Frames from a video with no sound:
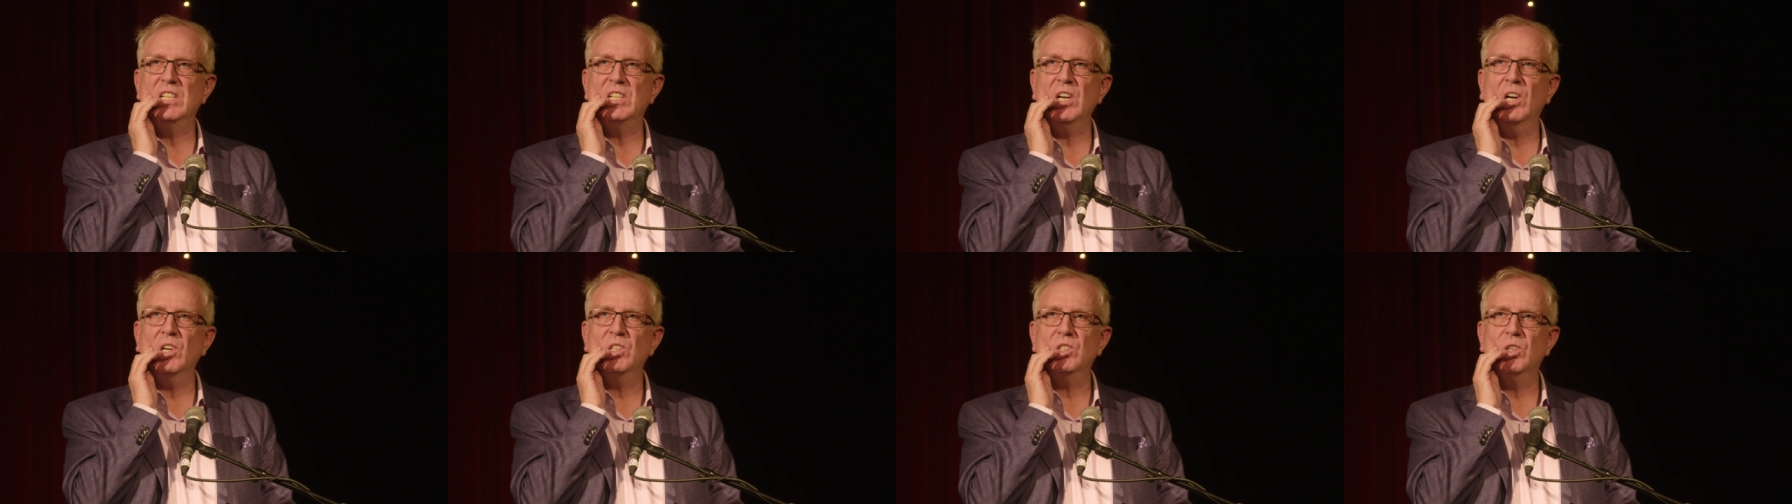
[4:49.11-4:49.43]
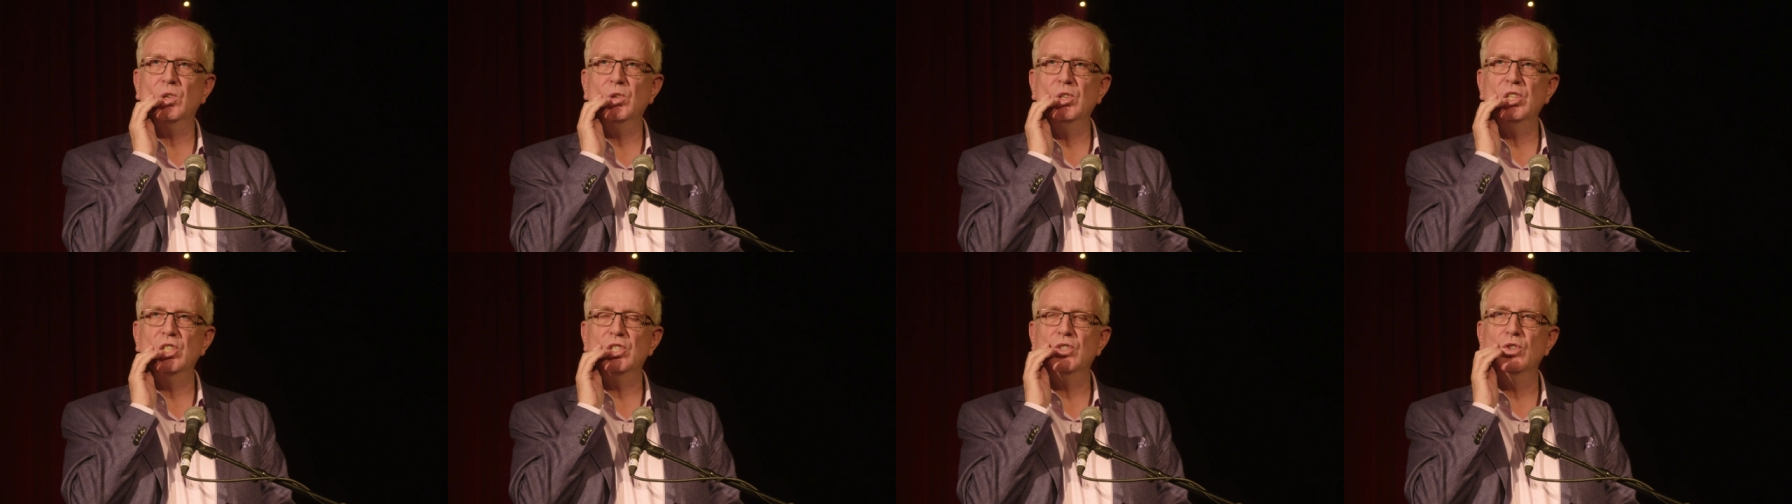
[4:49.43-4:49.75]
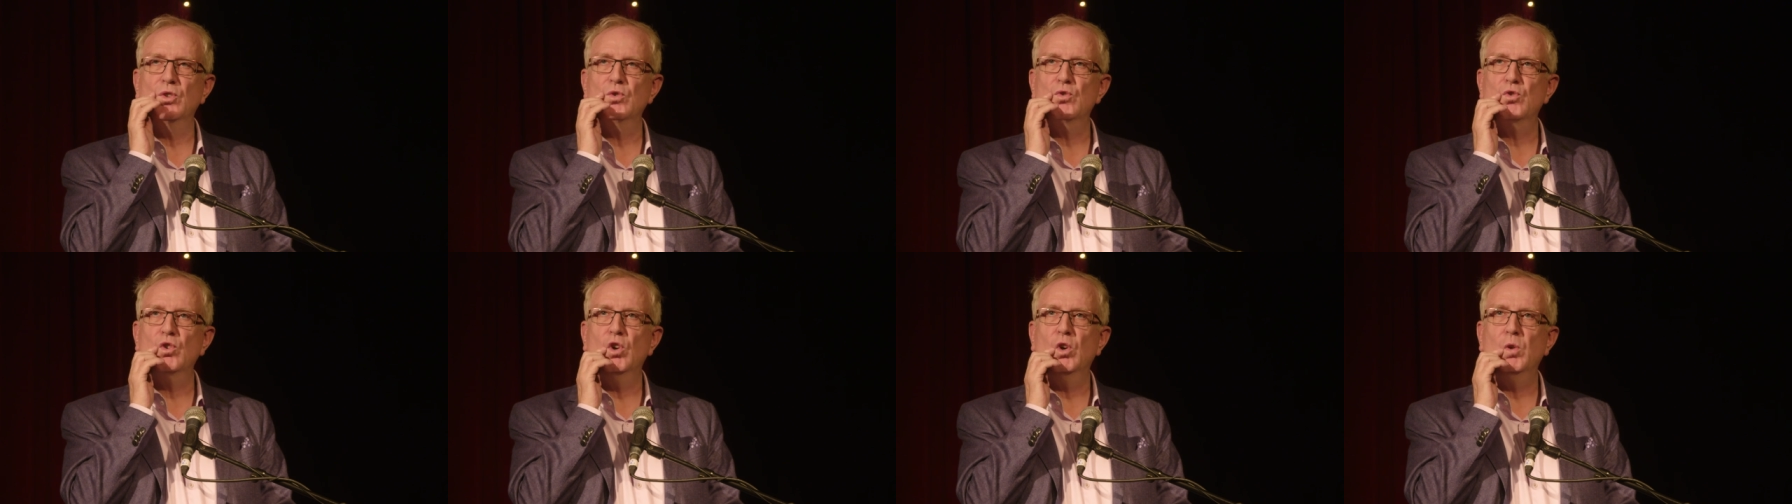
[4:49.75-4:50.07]
doctor in
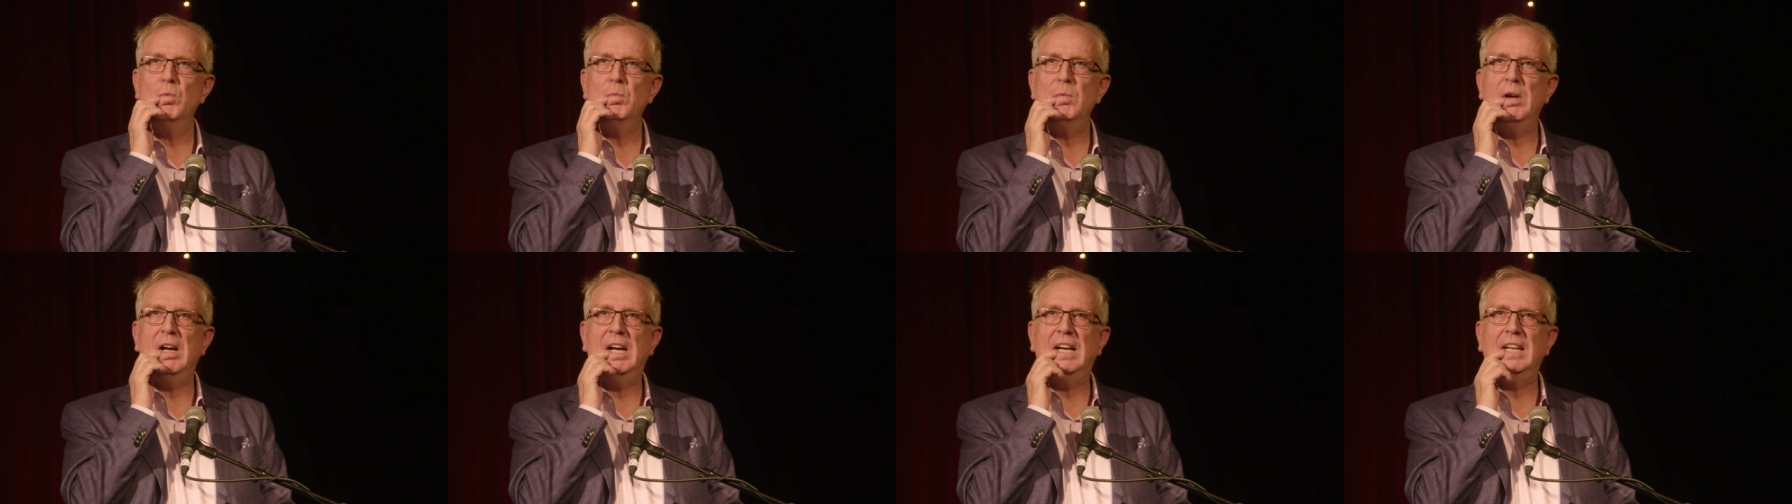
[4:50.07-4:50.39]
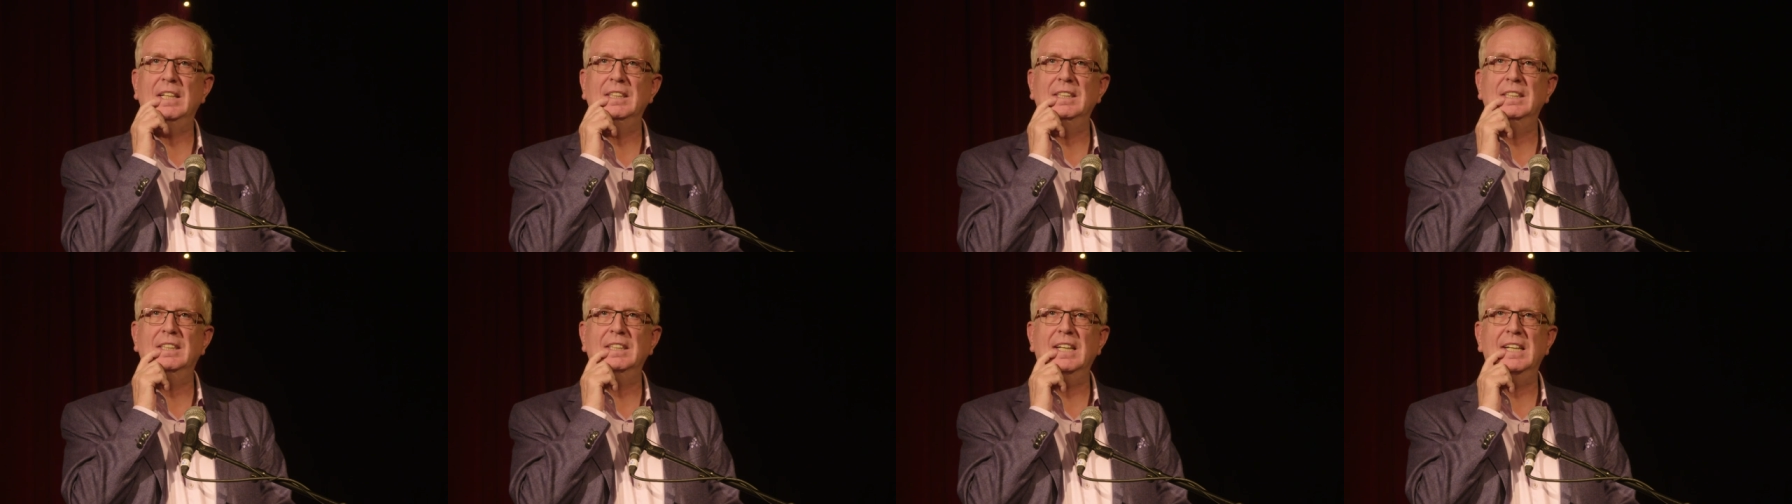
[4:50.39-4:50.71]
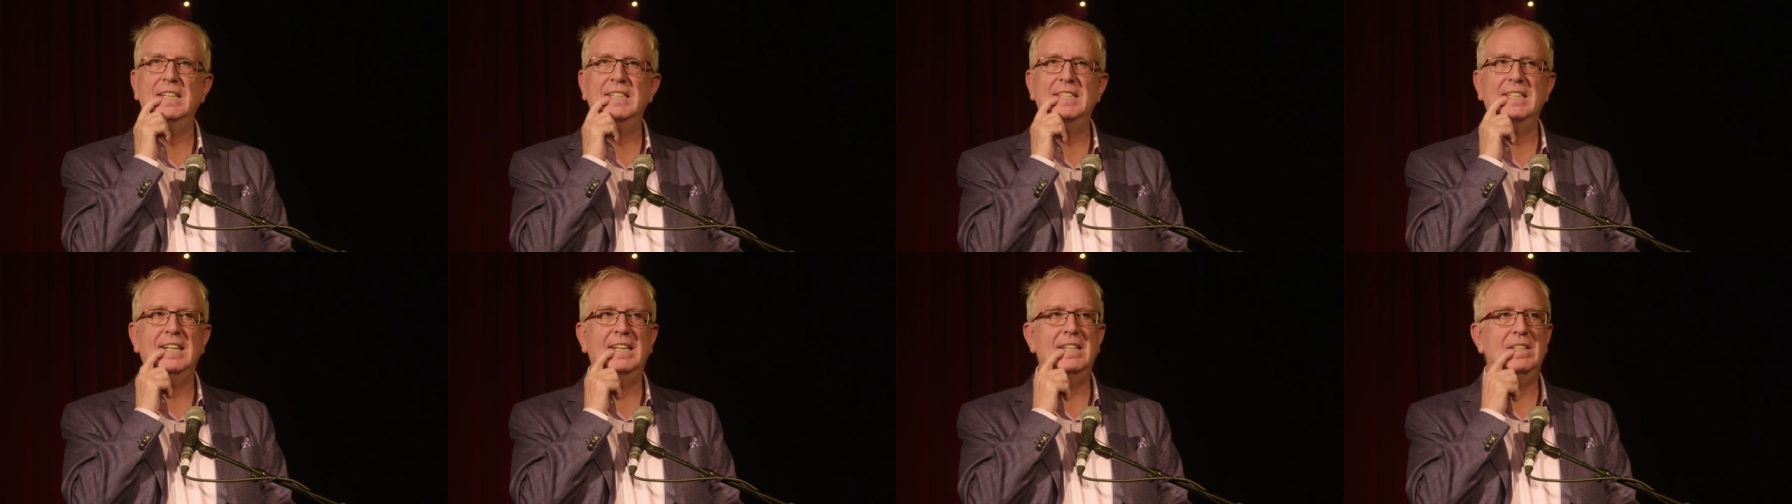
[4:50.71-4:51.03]
Dundrum and
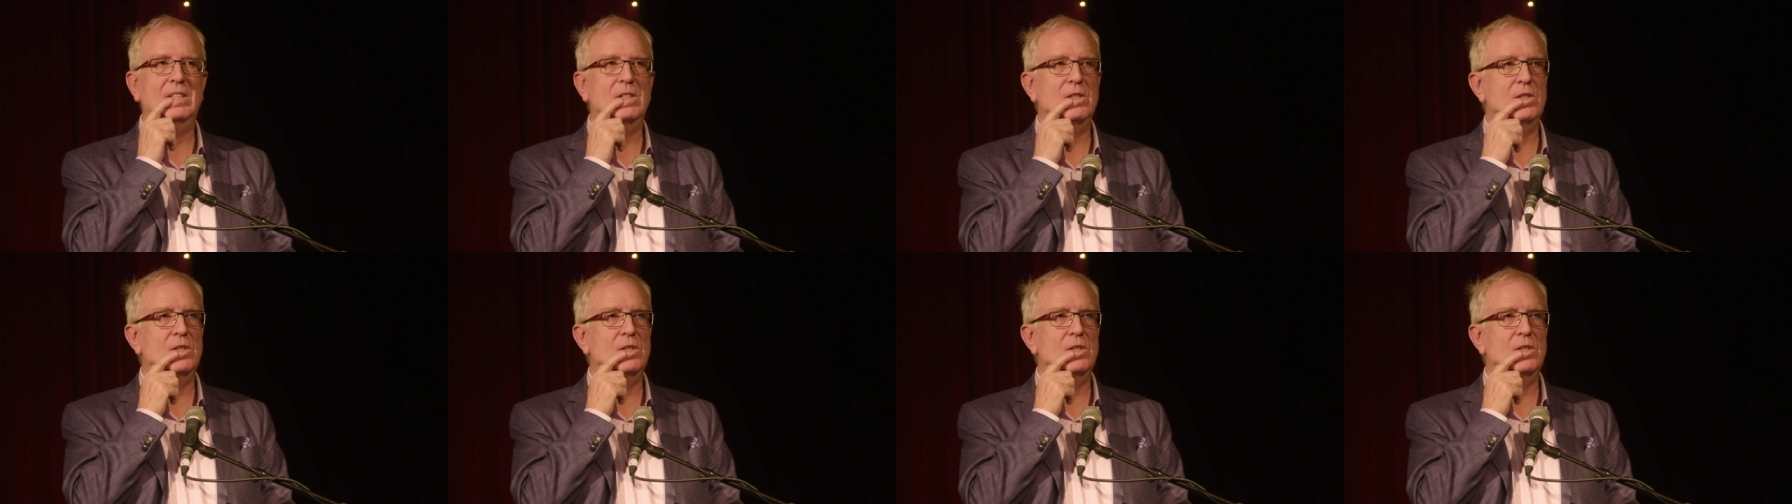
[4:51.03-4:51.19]
I said,